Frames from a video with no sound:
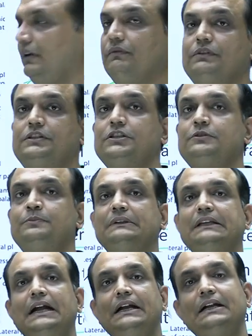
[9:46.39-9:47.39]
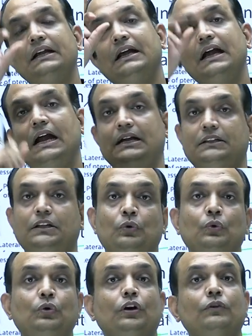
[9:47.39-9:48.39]
which is present at the
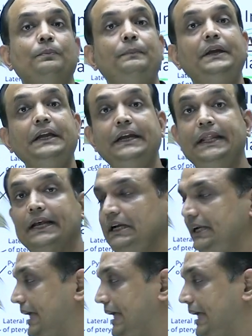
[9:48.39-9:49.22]
root of medial